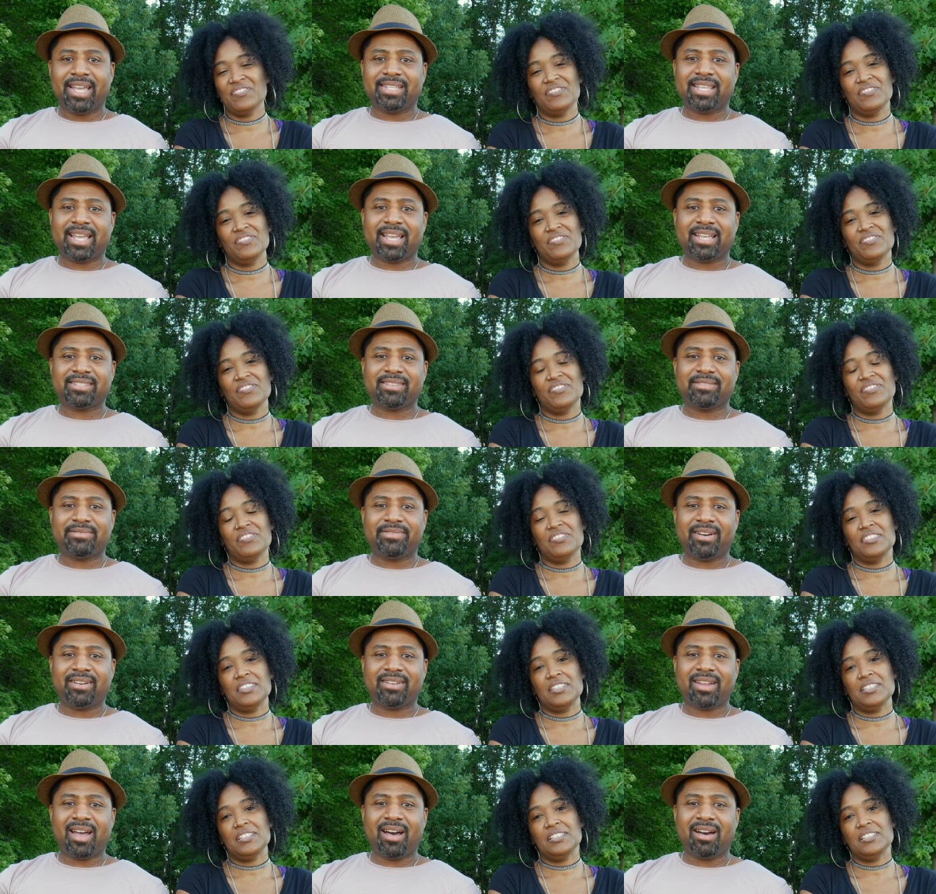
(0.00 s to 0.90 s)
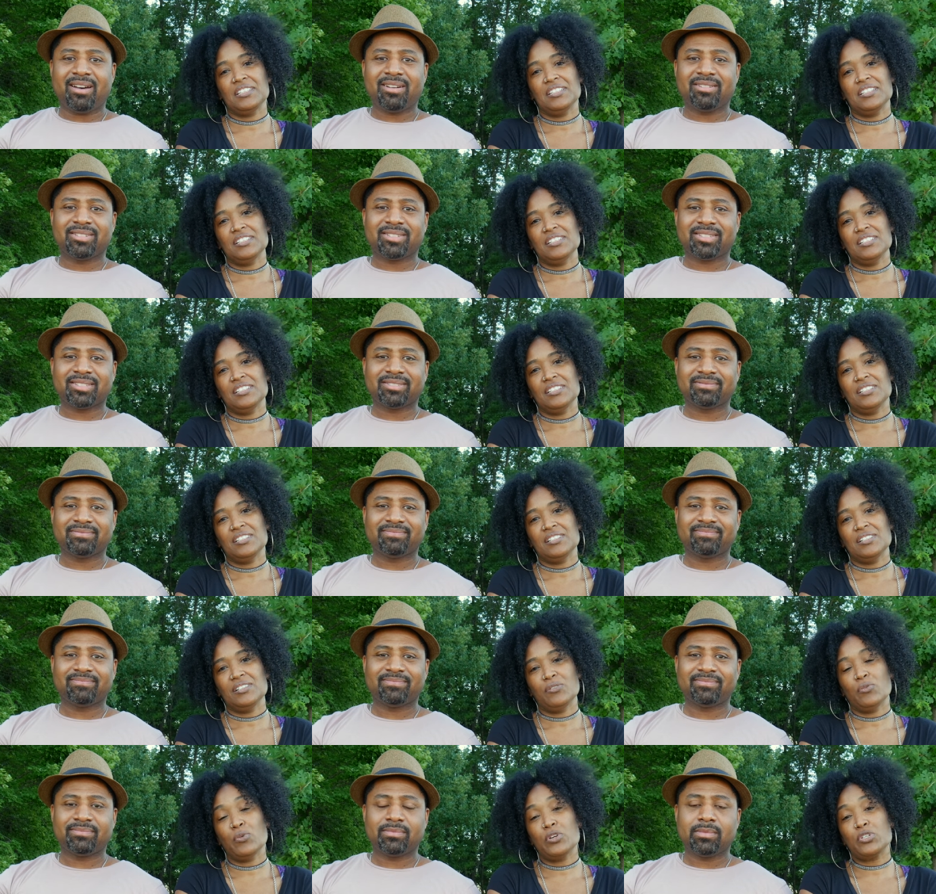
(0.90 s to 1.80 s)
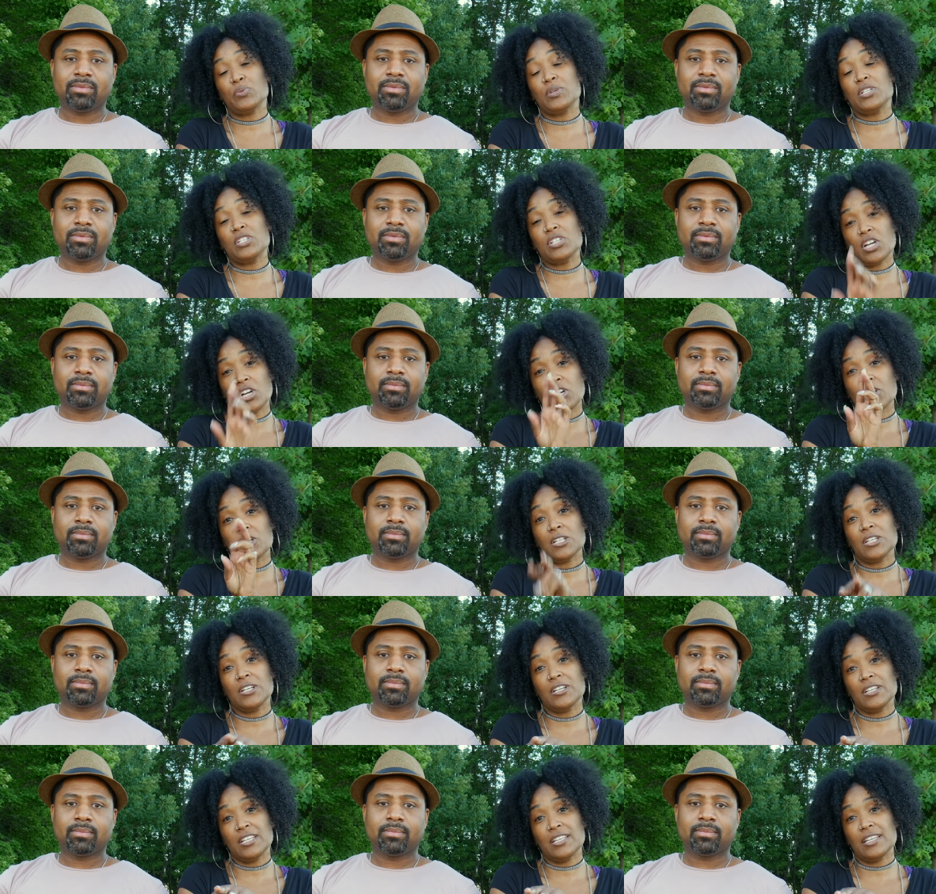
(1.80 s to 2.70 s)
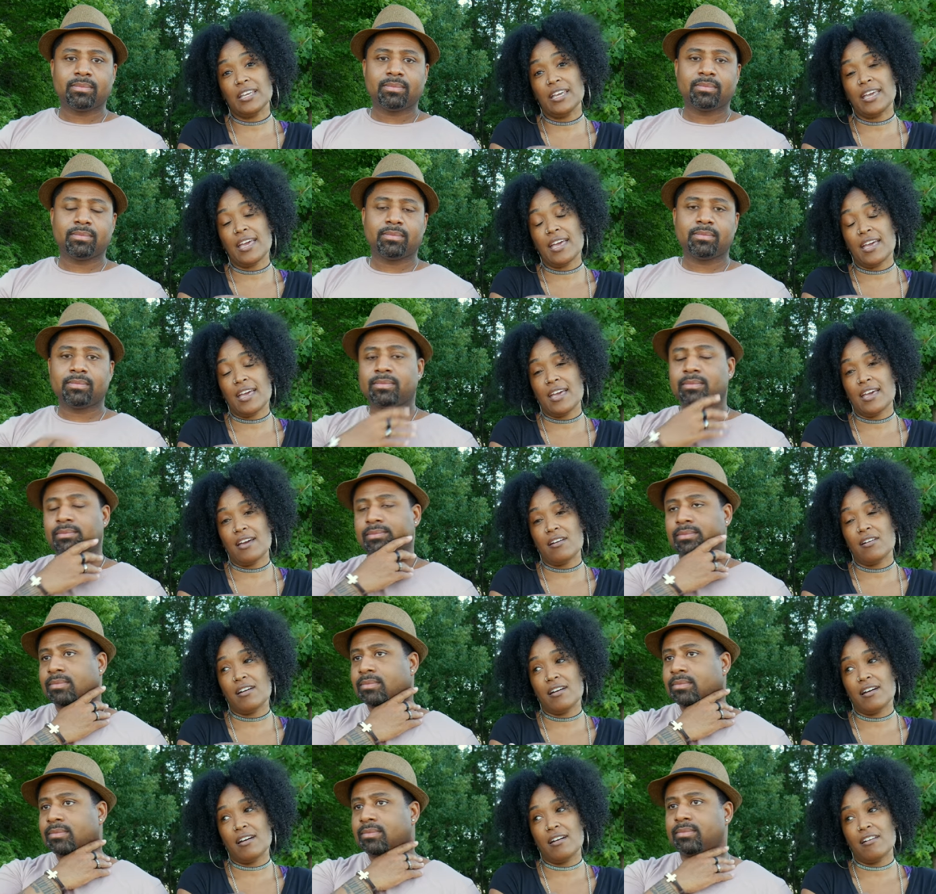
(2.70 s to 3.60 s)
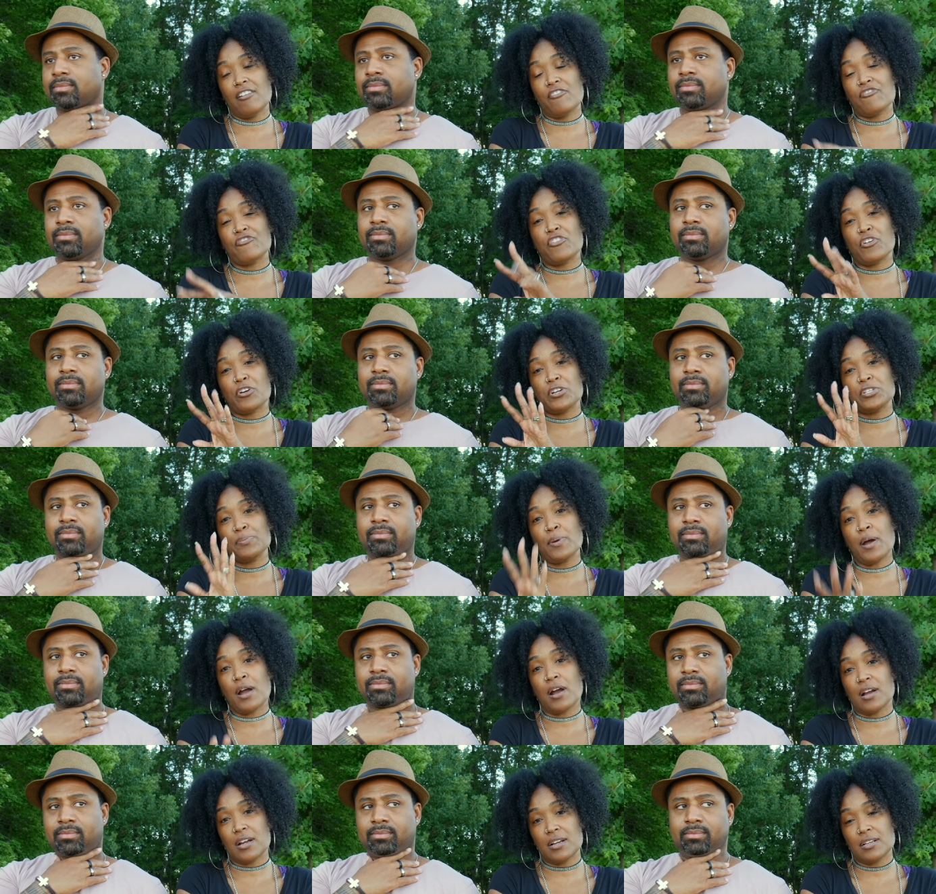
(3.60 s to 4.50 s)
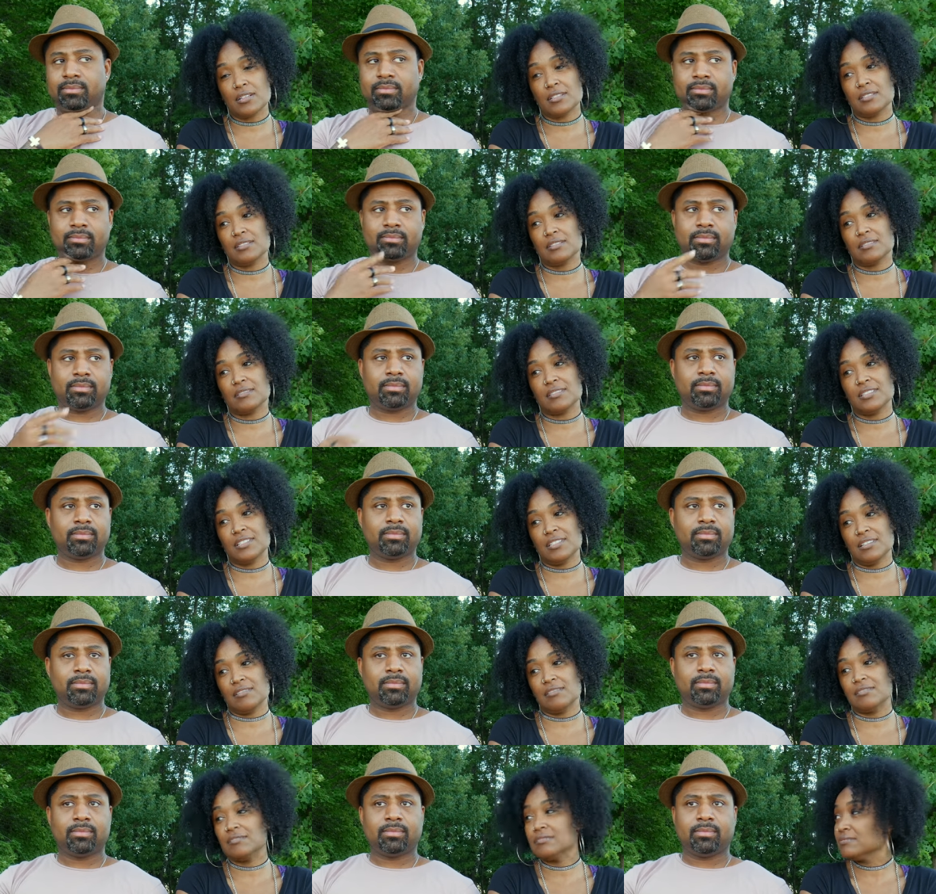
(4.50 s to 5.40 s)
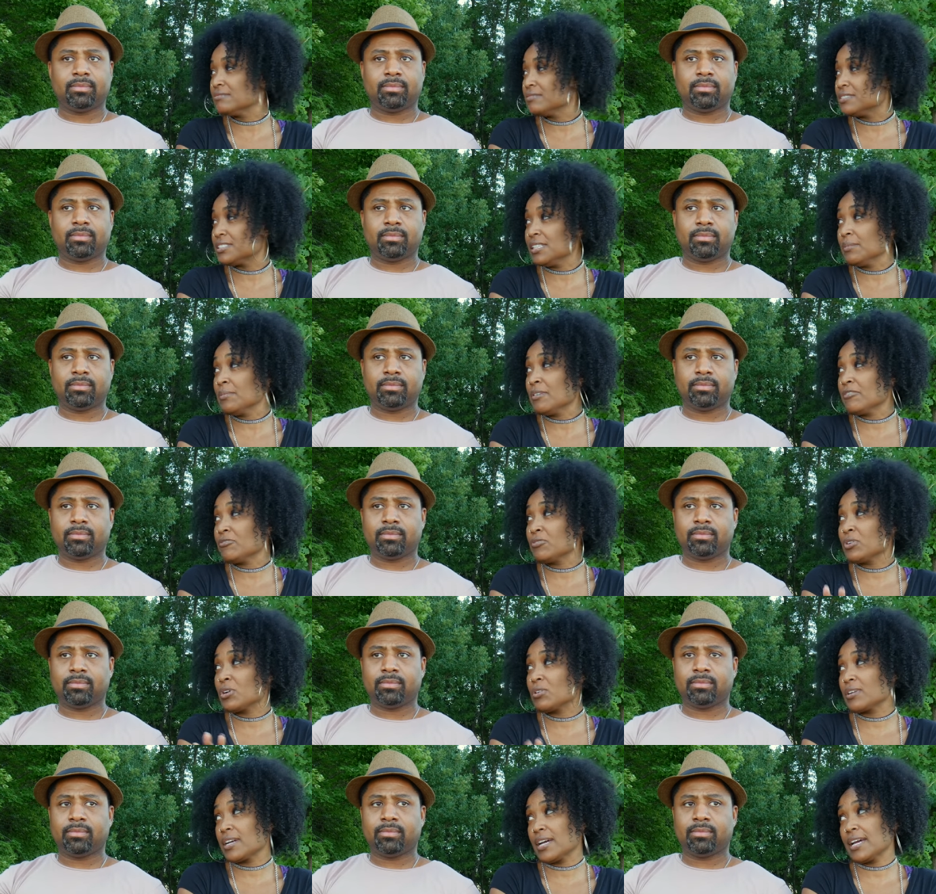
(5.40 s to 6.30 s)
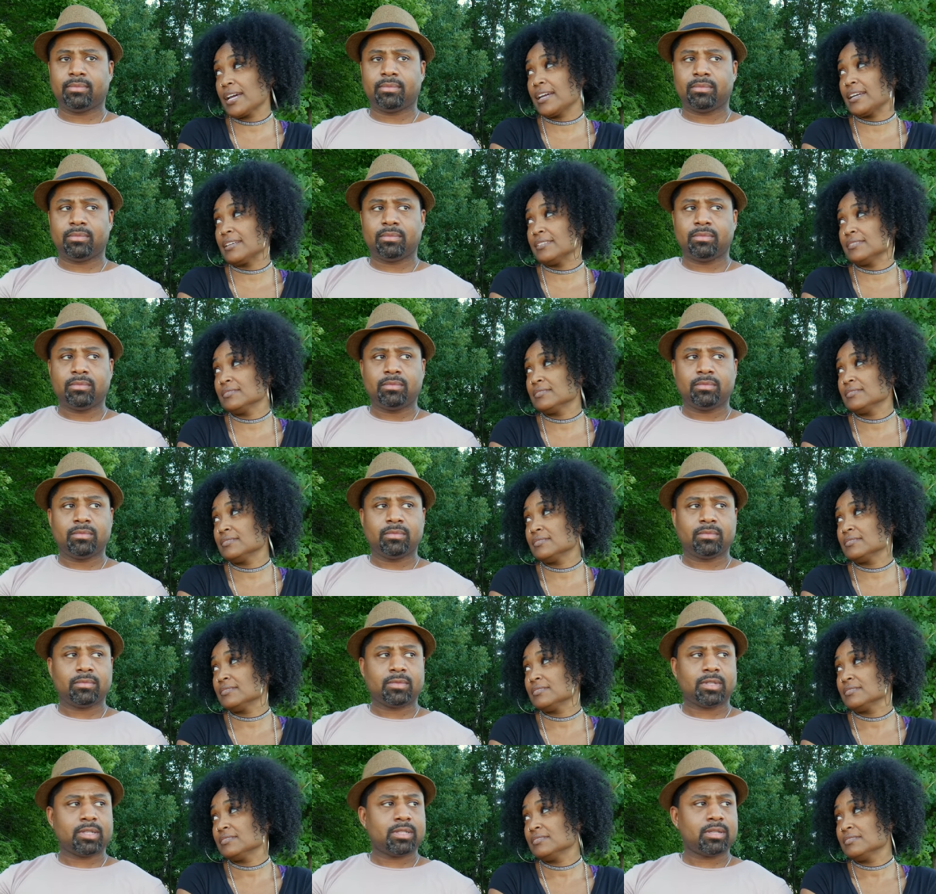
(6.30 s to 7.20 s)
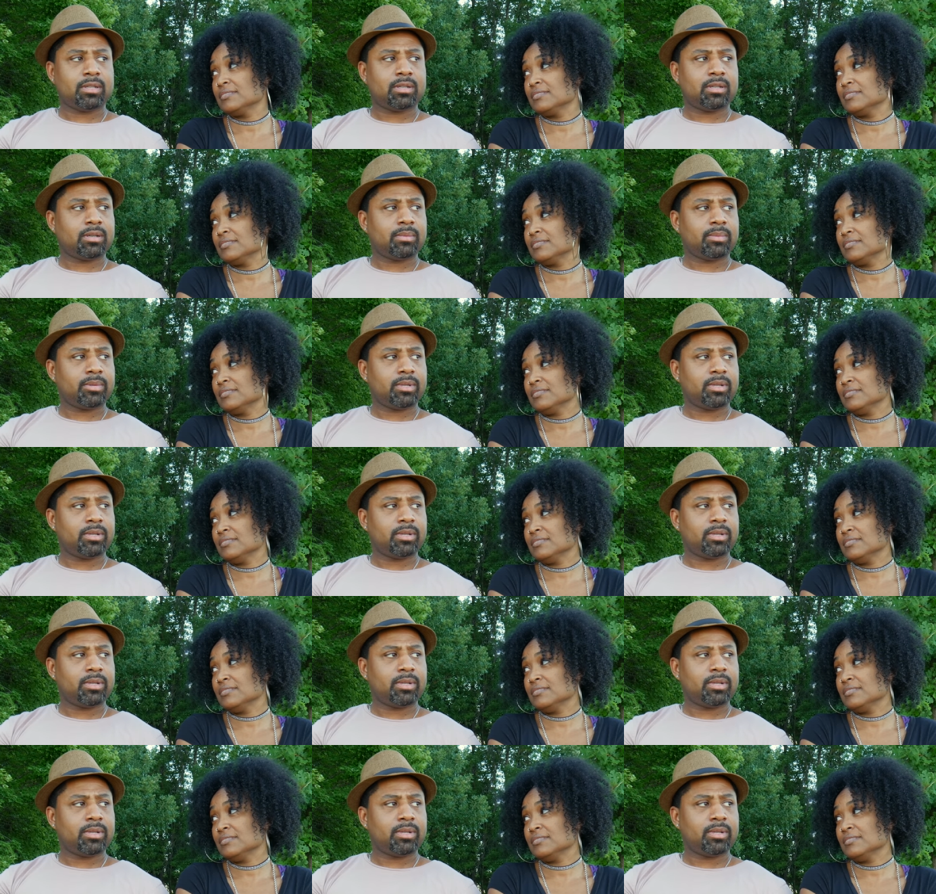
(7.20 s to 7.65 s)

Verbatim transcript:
Speaker 1: and taking some photos.
Speaker 2: Which we took earlier today at uh, Forest Park. So some of them are okay.
Speaker 1: Gotta take a couple